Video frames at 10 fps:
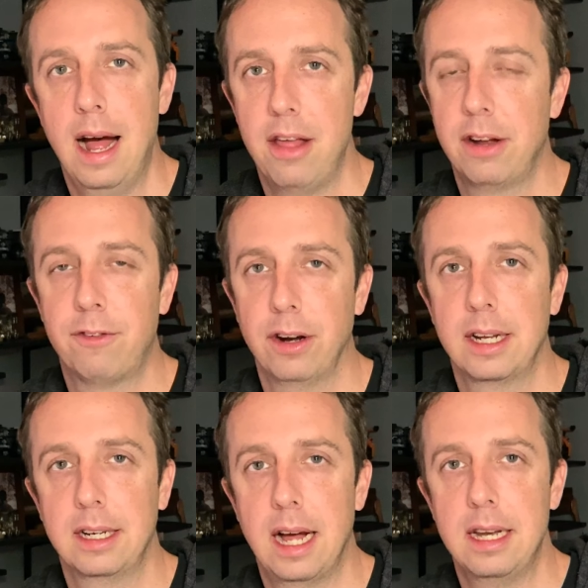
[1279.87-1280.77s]
I think for
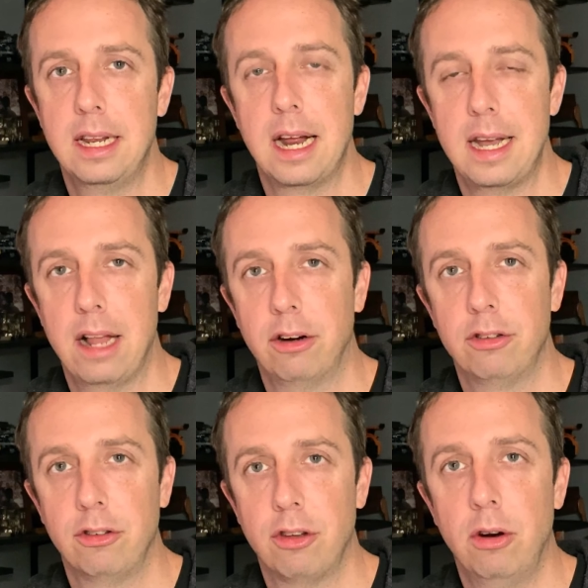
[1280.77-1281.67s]
like $99
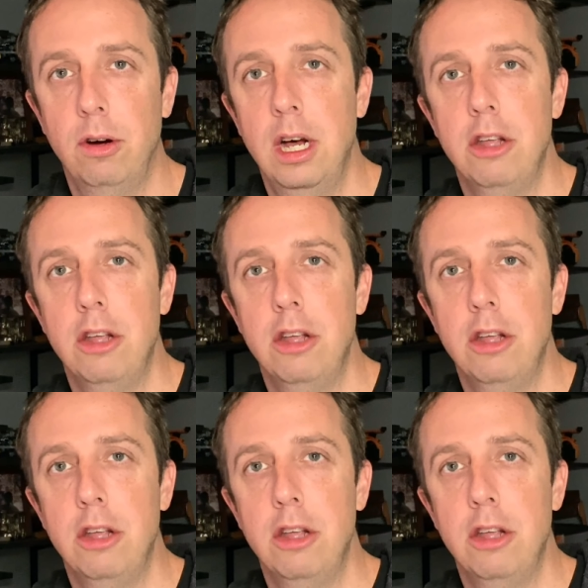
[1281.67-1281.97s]
or so,